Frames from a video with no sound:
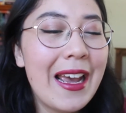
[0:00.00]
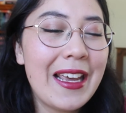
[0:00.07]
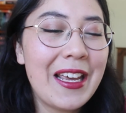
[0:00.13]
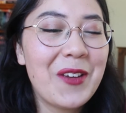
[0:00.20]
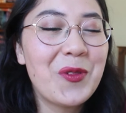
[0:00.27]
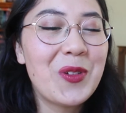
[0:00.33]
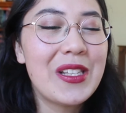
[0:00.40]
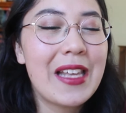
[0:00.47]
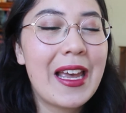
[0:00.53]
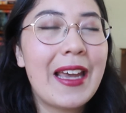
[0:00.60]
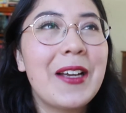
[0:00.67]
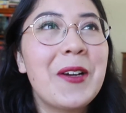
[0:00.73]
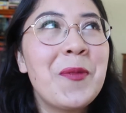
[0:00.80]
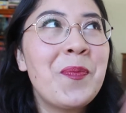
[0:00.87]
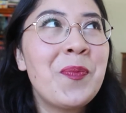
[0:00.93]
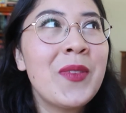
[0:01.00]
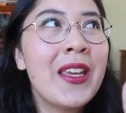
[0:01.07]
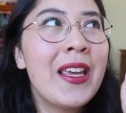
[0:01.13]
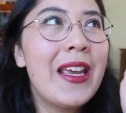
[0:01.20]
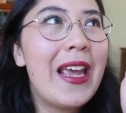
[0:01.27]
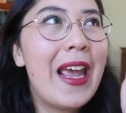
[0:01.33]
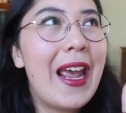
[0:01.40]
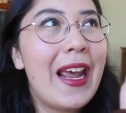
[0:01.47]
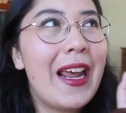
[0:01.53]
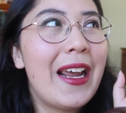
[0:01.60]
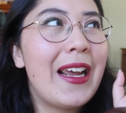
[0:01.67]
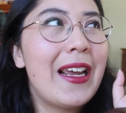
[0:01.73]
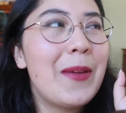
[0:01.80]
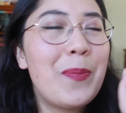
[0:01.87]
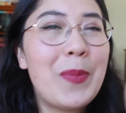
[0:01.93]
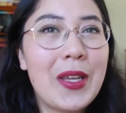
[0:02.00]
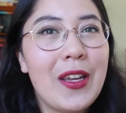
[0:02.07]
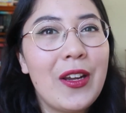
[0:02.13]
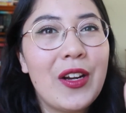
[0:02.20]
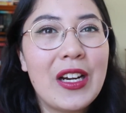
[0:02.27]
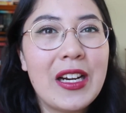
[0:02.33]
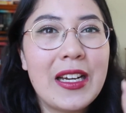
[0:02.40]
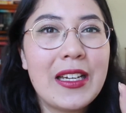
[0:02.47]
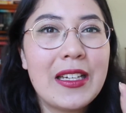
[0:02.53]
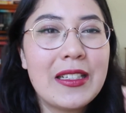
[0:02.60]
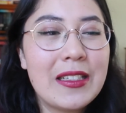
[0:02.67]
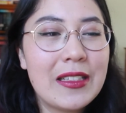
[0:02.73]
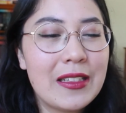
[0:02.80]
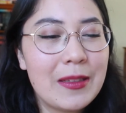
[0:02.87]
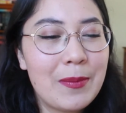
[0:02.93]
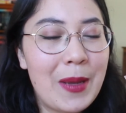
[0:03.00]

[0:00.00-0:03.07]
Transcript: It was like a period